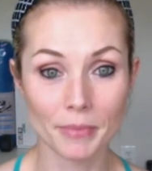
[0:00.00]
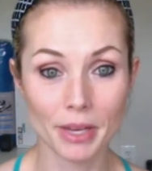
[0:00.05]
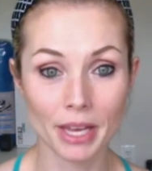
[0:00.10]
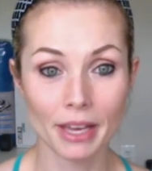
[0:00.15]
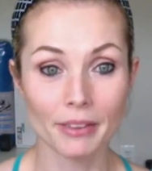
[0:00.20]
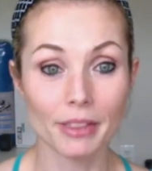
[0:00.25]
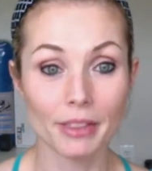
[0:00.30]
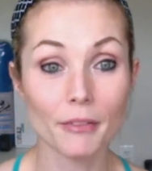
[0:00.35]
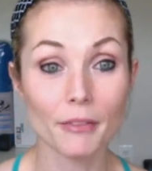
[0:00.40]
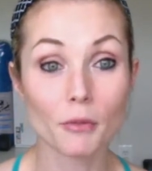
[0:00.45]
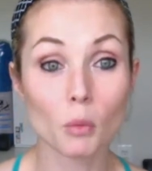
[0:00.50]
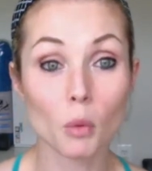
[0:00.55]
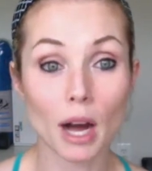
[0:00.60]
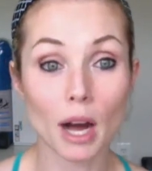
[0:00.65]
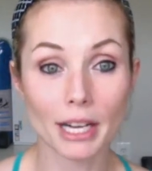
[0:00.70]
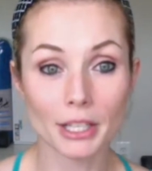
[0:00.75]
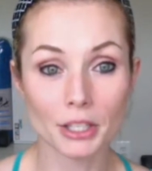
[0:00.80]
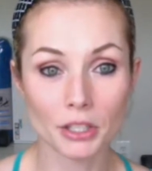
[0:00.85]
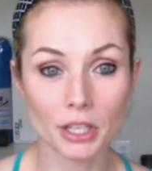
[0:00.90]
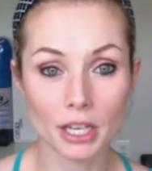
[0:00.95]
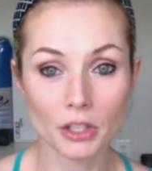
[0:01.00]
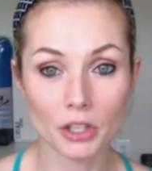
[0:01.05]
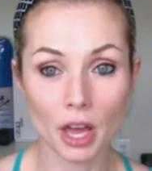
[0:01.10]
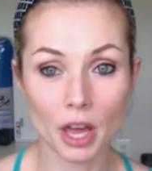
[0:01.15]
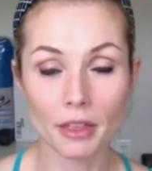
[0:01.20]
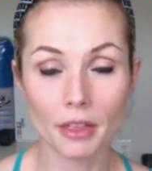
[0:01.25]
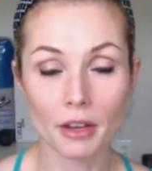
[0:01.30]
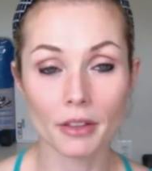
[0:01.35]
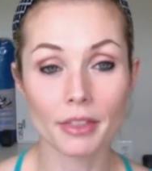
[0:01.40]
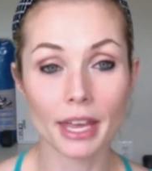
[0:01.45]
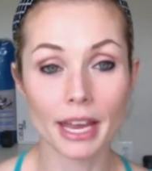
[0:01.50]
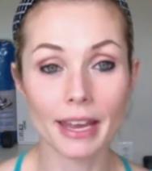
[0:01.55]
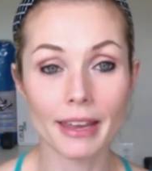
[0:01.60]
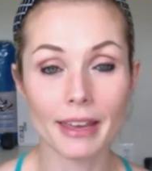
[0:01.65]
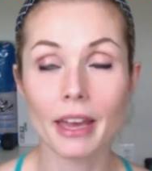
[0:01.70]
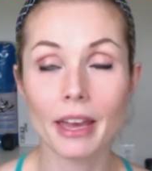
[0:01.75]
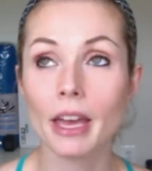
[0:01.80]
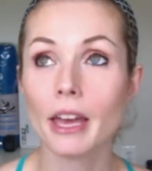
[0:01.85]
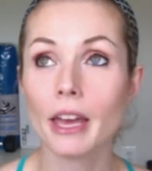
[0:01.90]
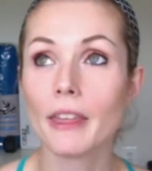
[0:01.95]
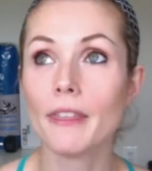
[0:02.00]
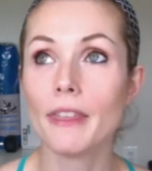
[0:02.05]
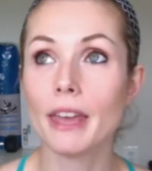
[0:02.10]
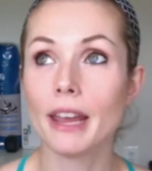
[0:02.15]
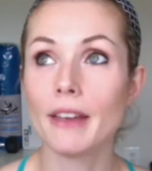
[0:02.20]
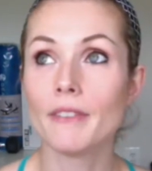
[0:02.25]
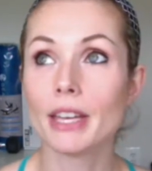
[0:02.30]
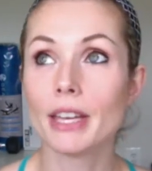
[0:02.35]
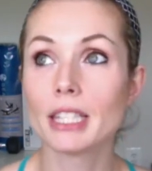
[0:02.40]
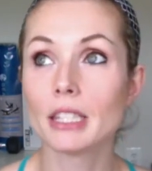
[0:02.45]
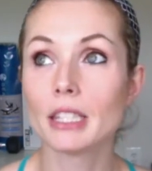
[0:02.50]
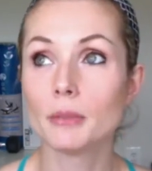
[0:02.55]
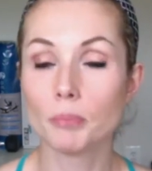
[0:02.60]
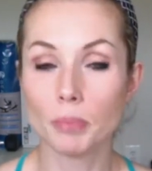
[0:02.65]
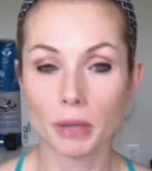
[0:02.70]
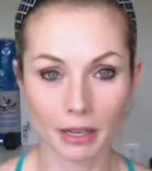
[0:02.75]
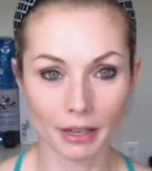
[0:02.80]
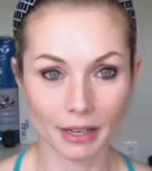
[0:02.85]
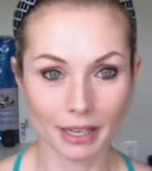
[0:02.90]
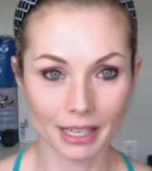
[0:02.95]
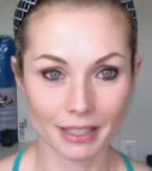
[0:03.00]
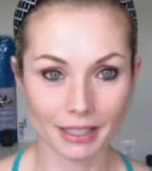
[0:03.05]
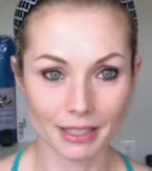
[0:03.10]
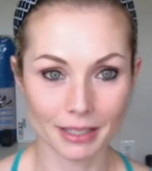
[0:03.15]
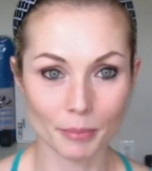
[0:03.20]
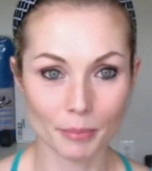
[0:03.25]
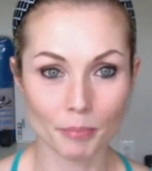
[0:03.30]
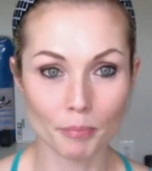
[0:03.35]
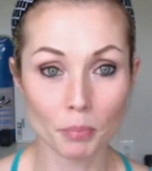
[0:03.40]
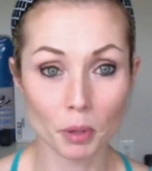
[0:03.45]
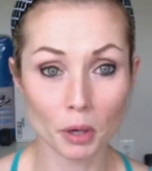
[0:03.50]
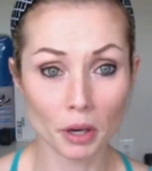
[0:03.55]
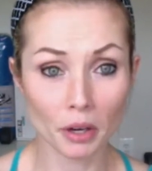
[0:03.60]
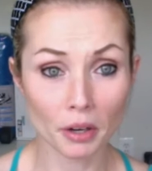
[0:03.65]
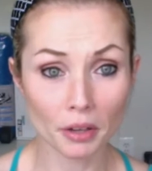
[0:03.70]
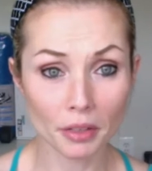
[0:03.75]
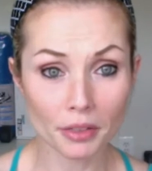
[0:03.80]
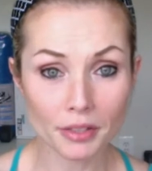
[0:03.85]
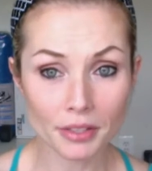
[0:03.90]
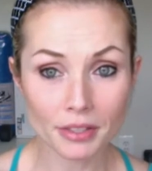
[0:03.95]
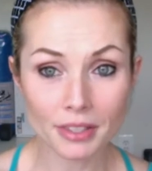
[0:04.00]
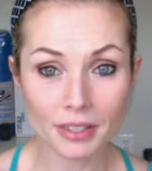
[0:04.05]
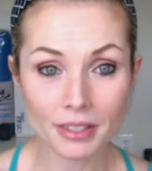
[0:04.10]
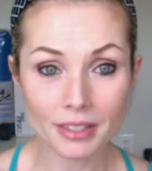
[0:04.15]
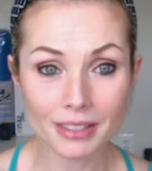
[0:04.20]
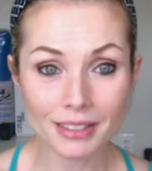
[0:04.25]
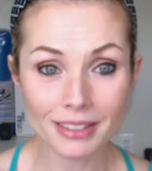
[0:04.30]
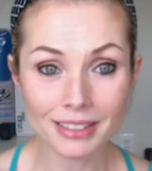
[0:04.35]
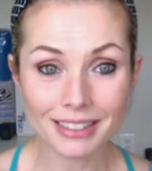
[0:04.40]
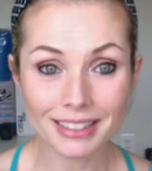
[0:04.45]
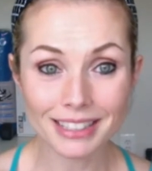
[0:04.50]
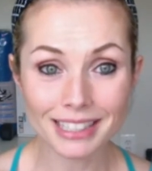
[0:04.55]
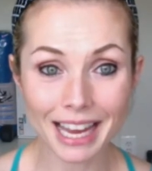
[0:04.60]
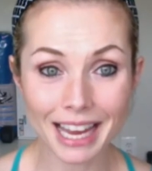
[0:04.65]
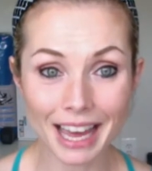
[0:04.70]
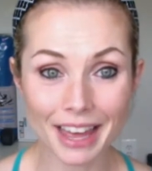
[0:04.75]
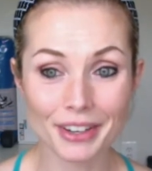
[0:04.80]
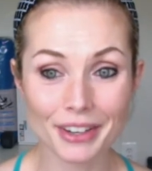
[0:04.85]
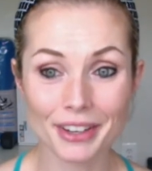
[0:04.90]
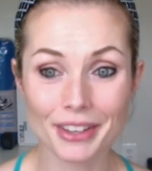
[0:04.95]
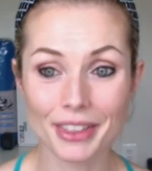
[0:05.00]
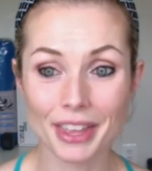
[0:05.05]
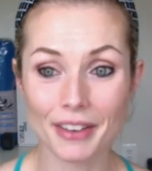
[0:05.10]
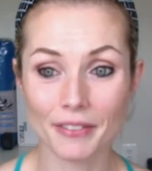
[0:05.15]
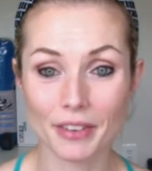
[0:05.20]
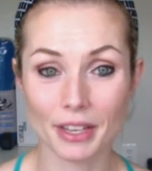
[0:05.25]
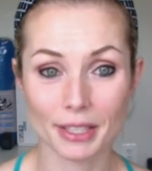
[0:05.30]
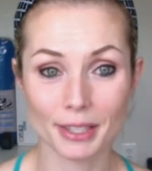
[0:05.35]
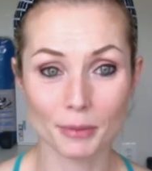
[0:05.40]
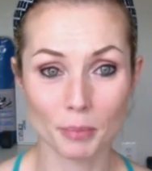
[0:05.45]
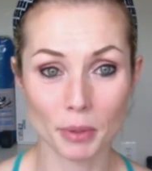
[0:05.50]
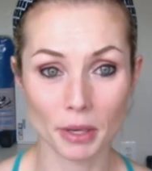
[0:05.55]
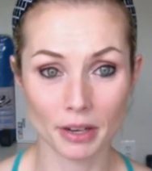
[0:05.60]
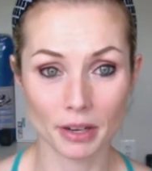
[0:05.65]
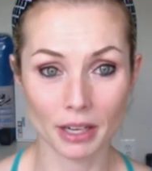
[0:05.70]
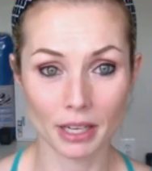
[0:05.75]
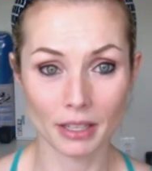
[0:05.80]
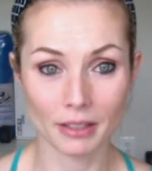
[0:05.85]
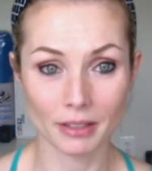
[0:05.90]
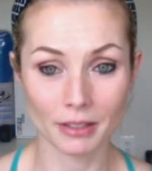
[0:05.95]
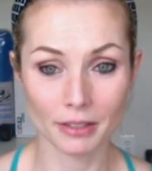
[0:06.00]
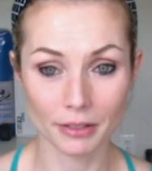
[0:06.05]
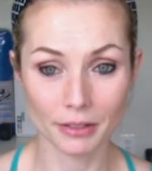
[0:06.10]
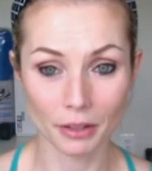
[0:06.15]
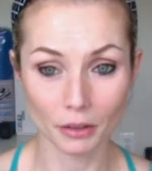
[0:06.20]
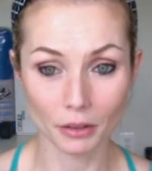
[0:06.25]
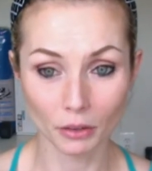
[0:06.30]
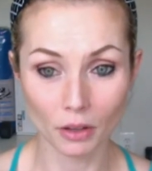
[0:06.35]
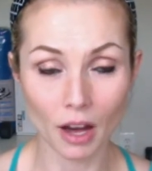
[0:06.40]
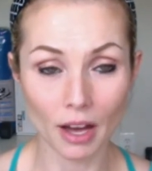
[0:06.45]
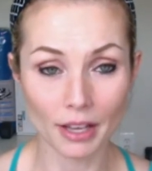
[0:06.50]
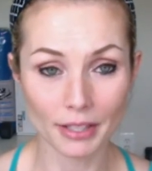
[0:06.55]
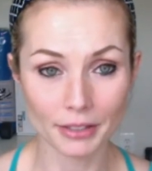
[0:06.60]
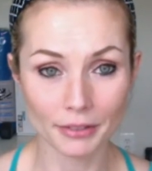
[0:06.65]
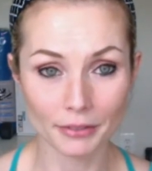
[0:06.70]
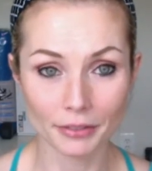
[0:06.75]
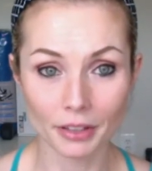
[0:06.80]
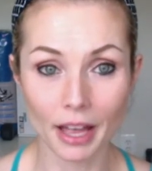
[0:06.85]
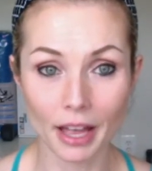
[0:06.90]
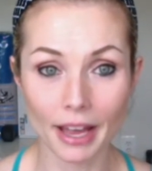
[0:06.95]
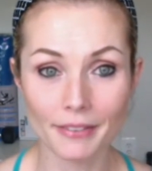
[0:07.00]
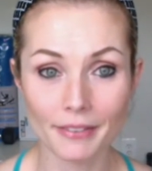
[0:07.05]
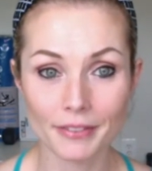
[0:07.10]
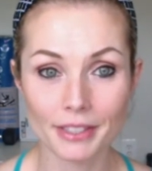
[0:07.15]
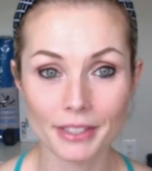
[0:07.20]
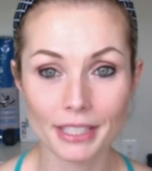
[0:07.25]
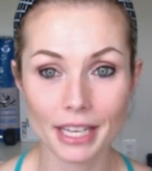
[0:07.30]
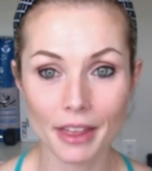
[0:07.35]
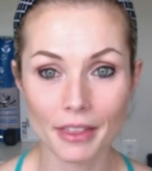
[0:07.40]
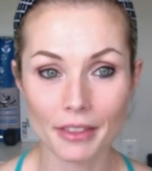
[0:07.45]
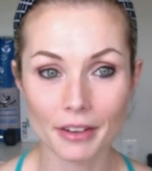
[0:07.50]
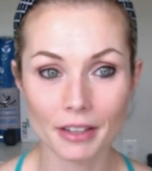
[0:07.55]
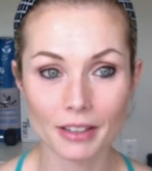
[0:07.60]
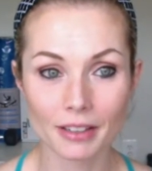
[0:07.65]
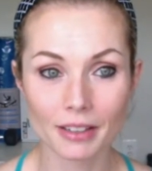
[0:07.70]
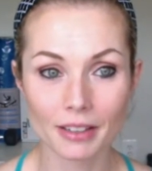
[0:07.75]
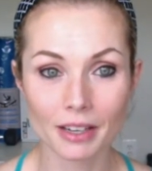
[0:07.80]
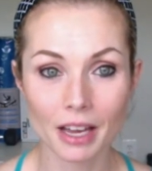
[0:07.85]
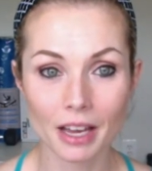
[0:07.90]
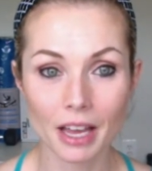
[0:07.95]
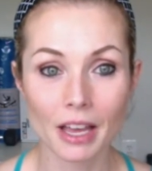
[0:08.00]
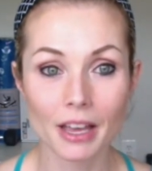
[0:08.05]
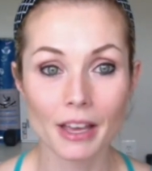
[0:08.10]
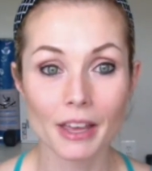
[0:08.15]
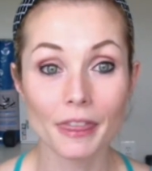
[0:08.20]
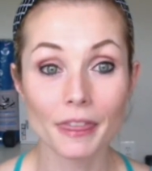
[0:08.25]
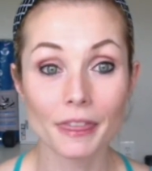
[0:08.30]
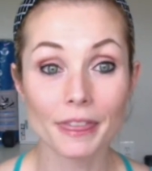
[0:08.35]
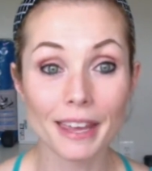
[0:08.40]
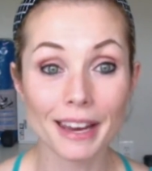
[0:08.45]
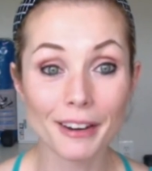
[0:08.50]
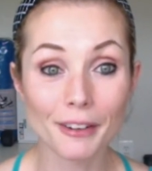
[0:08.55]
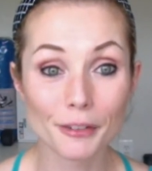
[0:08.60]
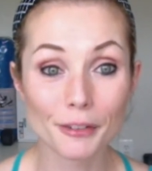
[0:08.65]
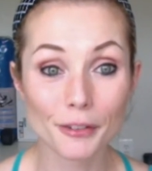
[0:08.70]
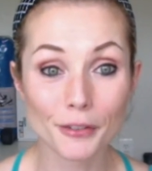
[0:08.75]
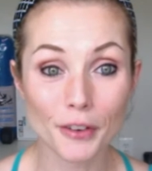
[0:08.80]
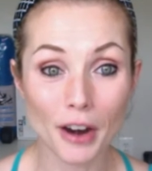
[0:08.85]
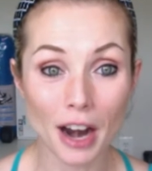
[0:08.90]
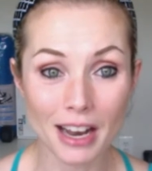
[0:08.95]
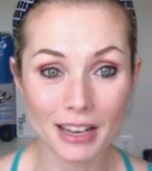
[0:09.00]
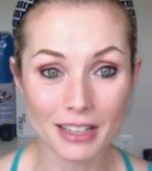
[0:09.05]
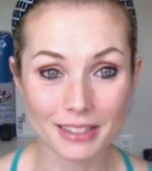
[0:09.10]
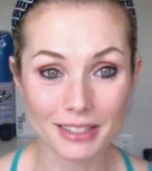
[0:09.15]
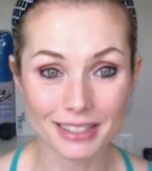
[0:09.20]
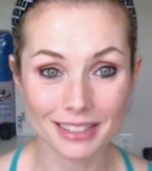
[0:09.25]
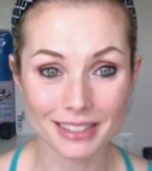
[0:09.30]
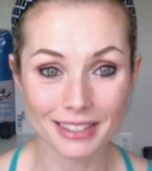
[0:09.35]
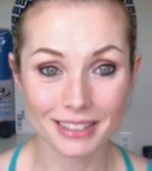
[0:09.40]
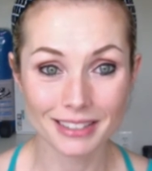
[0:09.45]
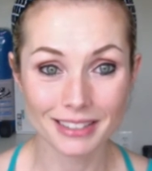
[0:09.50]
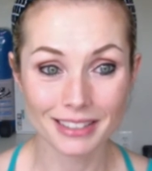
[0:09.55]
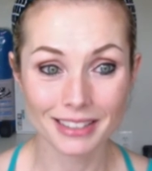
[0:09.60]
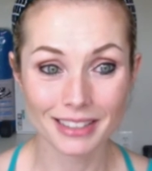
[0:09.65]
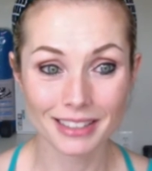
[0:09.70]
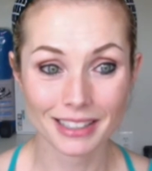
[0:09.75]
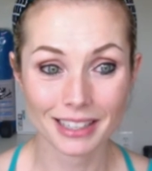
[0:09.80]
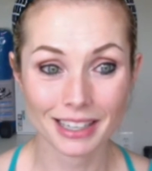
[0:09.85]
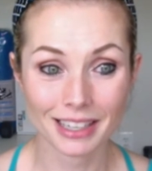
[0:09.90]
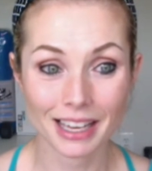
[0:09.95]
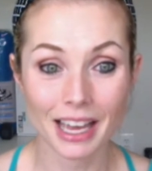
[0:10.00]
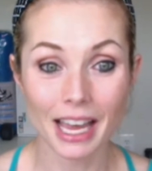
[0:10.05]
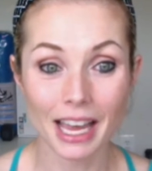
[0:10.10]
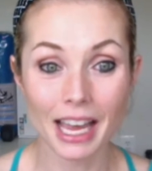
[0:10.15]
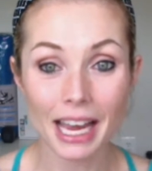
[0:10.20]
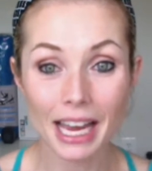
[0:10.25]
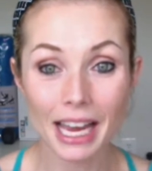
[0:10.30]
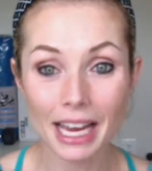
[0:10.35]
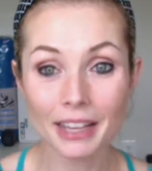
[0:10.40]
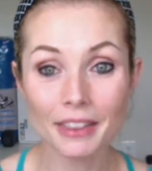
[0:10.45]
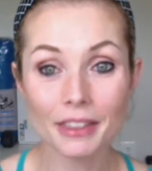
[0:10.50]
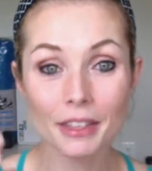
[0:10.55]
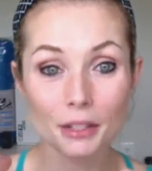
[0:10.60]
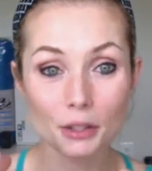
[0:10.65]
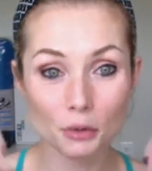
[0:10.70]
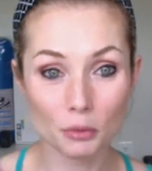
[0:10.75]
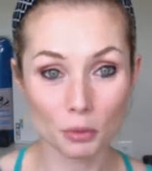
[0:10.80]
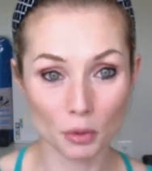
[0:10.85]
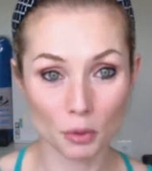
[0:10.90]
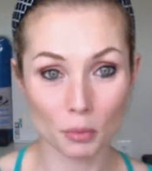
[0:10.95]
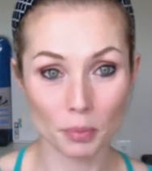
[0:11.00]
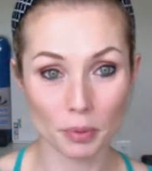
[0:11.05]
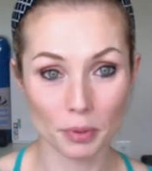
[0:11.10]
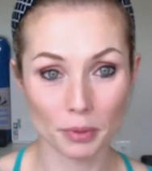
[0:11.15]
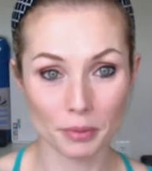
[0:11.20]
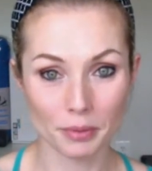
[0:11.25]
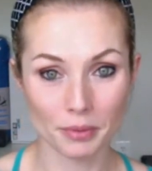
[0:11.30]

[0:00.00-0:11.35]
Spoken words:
They've watched each other. They've experienced births together. They've experienced the loss of life together. They're friends in this group.